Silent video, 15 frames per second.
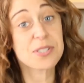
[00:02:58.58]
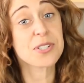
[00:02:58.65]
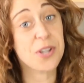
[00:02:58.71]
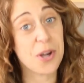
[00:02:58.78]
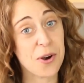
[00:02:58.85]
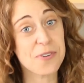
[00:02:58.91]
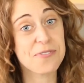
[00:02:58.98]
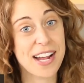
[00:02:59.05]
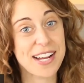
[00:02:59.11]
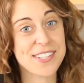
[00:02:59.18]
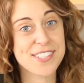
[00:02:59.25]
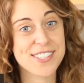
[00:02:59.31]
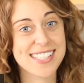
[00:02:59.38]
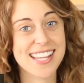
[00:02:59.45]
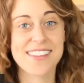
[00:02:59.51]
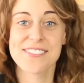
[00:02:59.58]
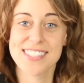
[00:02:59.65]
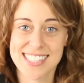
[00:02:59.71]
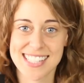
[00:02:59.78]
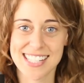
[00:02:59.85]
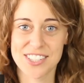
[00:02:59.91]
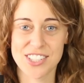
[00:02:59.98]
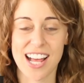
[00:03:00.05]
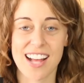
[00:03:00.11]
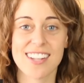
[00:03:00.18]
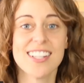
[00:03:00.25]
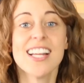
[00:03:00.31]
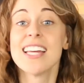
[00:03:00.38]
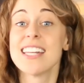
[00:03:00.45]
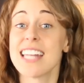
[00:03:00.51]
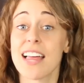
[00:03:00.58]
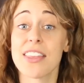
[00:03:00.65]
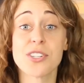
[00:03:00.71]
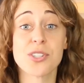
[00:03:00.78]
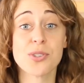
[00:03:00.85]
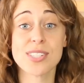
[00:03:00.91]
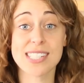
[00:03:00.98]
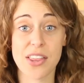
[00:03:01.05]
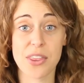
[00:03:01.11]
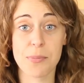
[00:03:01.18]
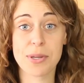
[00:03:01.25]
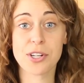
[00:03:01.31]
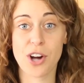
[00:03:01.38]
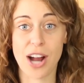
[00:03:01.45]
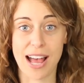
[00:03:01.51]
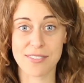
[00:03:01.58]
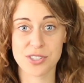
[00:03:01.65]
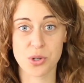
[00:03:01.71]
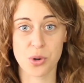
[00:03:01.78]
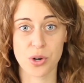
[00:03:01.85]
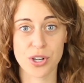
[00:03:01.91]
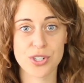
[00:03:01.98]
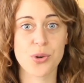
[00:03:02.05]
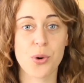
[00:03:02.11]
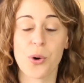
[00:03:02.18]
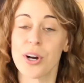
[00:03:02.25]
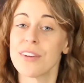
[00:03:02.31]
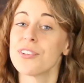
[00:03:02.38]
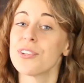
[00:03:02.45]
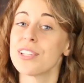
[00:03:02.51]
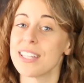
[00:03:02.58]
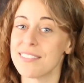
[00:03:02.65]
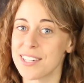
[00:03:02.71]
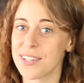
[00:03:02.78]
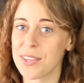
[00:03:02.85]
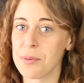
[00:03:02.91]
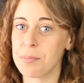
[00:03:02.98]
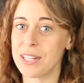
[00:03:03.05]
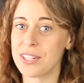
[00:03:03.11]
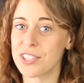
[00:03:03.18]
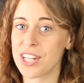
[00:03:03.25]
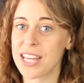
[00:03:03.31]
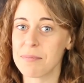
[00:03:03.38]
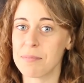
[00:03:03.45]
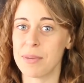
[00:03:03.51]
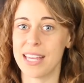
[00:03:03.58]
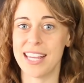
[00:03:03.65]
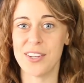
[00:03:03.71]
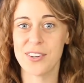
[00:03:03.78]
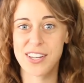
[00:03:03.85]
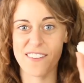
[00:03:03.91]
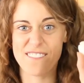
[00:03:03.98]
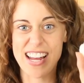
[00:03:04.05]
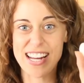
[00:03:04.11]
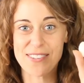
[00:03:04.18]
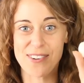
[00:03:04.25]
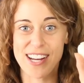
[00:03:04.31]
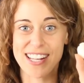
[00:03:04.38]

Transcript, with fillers: is to go find yourself a seashell. Now they do sell them in craft stores, or if you live near the beach like me, you can find